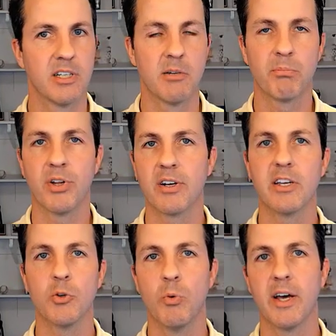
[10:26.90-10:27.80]
plugging
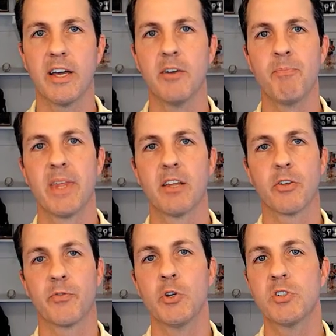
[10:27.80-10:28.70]
away. The
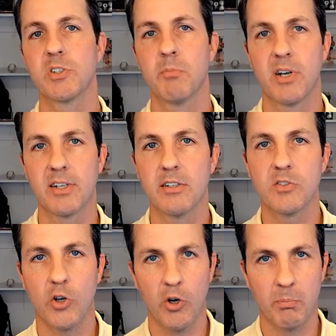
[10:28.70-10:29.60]
futures market is
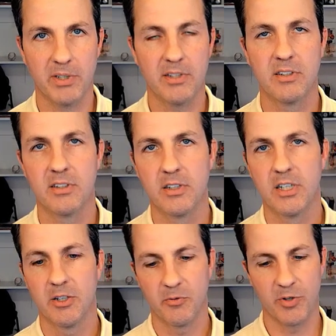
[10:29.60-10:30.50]
open
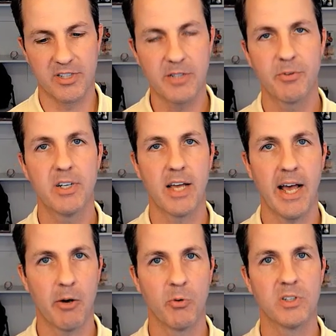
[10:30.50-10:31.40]
for different
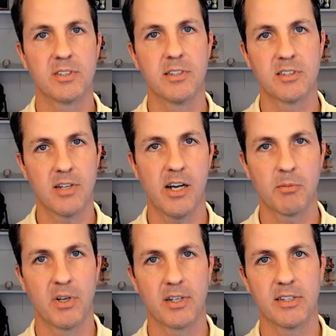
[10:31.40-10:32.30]
hours than the stock
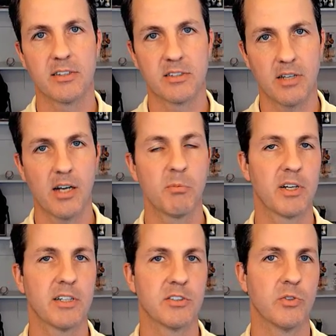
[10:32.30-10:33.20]
market. The stock
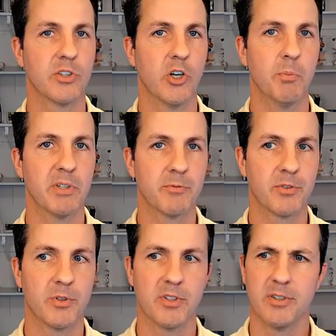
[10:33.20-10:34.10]
market is only open
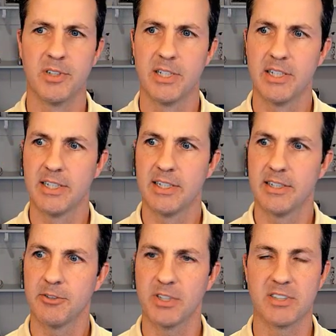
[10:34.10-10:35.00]
for
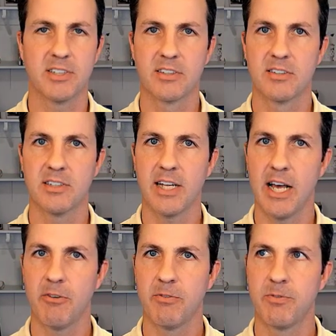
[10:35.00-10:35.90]
what, six and a
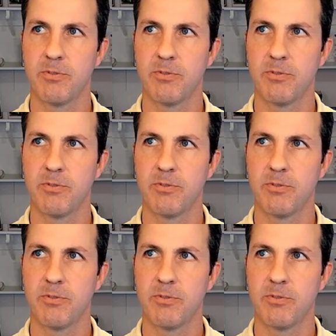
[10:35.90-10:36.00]
half